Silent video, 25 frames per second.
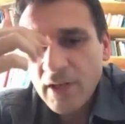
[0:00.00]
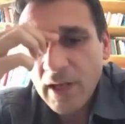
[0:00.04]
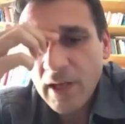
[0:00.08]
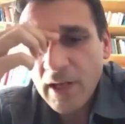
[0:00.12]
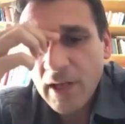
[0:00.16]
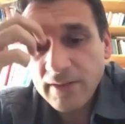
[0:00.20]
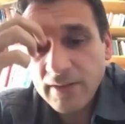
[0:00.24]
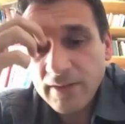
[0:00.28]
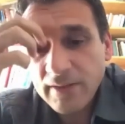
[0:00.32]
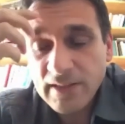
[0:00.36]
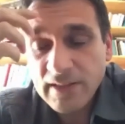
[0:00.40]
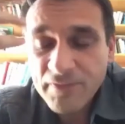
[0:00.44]

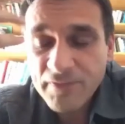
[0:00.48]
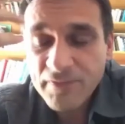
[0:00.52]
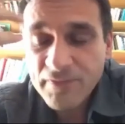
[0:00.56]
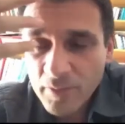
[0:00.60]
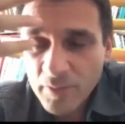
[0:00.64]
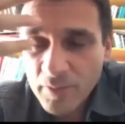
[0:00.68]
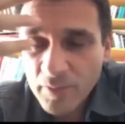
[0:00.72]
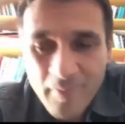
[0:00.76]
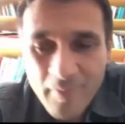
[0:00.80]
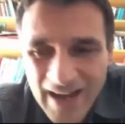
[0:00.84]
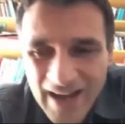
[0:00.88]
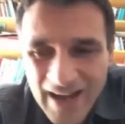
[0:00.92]
and even
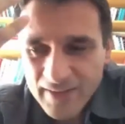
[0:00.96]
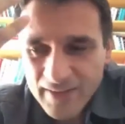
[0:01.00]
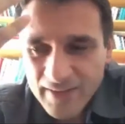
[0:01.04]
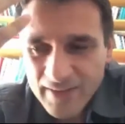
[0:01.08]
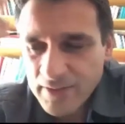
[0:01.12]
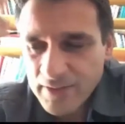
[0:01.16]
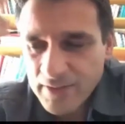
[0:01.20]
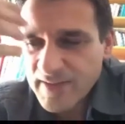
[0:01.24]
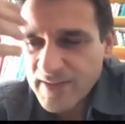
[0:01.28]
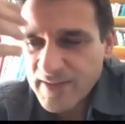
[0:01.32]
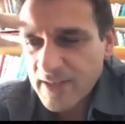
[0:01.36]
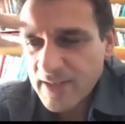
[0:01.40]
Bach,
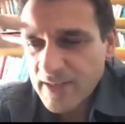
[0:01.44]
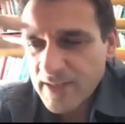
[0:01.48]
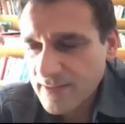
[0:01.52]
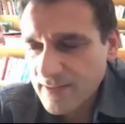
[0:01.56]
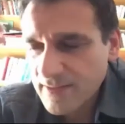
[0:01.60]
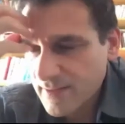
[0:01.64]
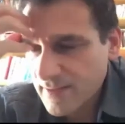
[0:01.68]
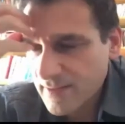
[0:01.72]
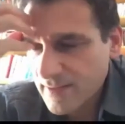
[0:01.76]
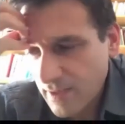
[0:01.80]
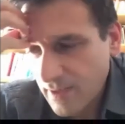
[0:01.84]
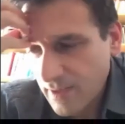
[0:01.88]
in a
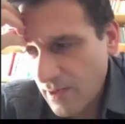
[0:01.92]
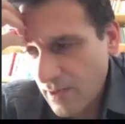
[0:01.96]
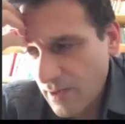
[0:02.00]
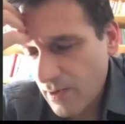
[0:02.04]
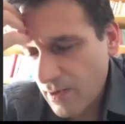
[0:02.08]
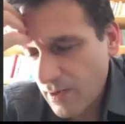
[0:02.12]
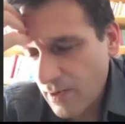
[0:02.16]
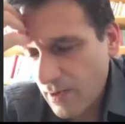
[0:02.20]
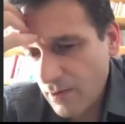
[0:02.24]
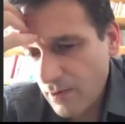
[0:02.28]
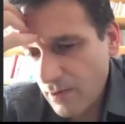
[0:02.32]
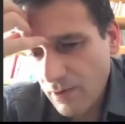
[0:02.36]
sense,
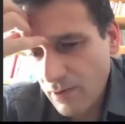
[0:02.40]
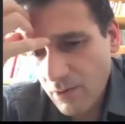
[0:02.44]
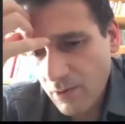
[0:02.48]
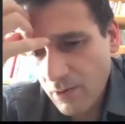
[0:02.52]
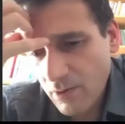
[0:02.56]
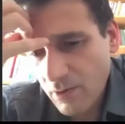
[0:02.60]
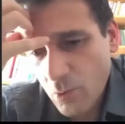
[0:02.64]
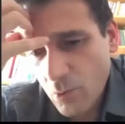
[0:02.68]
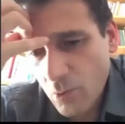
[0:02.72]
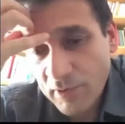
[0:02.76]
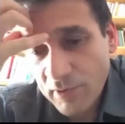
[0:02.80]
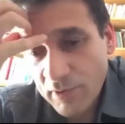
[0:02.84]

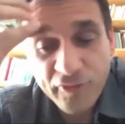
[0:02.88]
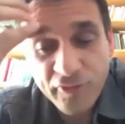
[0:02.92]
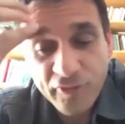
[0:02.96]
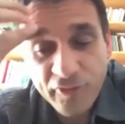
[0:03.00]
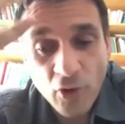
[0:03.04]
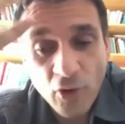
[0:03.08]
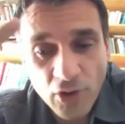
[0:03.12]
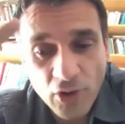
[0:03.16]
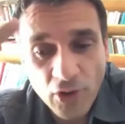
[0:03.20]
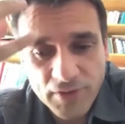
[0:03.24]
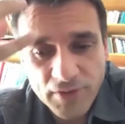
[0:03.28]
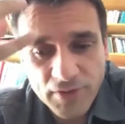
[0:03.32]
were
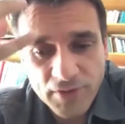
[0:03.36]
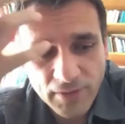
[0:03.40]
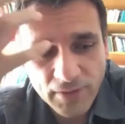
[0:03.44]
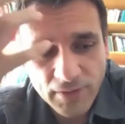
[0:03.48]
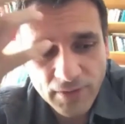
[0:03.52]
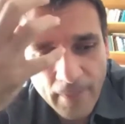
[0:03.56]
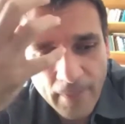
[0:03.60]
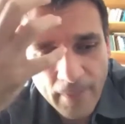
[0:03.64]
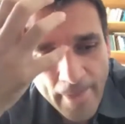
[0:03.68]
forgotten.